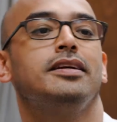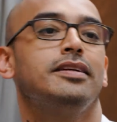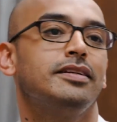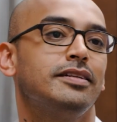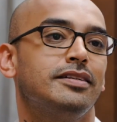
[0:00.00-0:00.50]
can
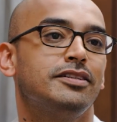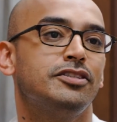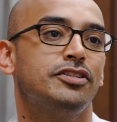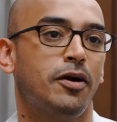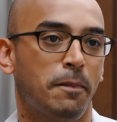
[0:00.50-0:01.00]
reverse
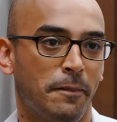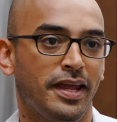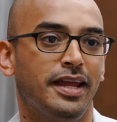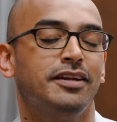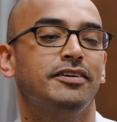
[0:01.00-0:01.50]
something that you're
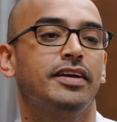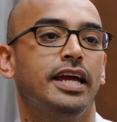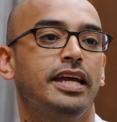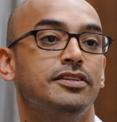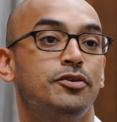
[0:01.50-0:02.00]
doing
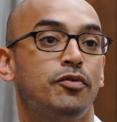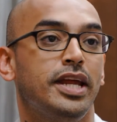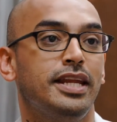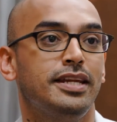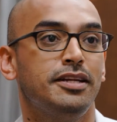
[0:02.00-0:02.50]

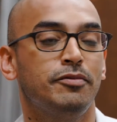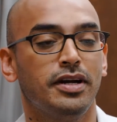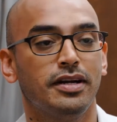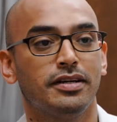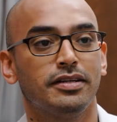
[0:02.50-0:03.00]
at
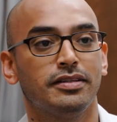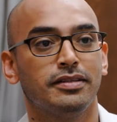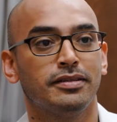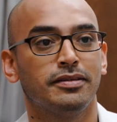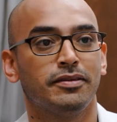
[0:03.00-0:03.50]
home
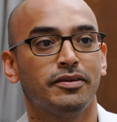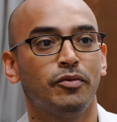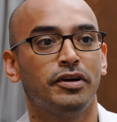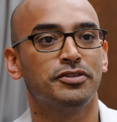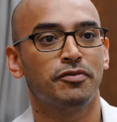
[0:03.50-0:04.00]
that's
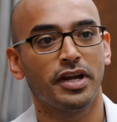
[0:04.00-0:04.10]
causing